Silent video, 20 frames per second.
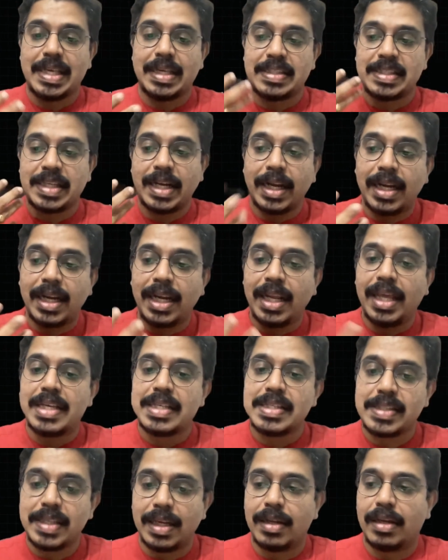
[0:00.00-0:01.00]
Suddenly a
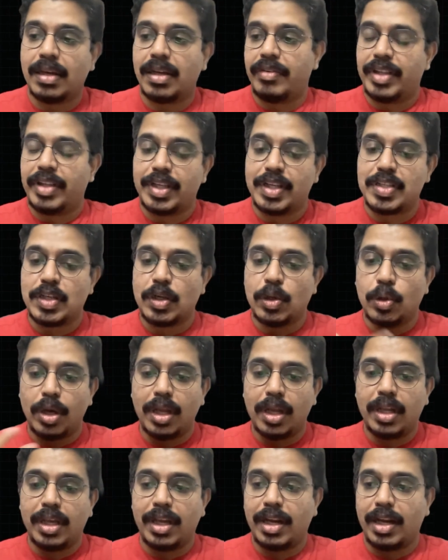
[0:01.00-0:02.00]
seller, whether it's a
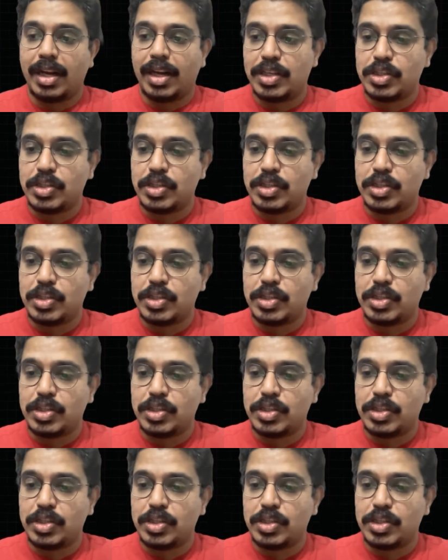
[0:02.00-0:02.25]
local kirana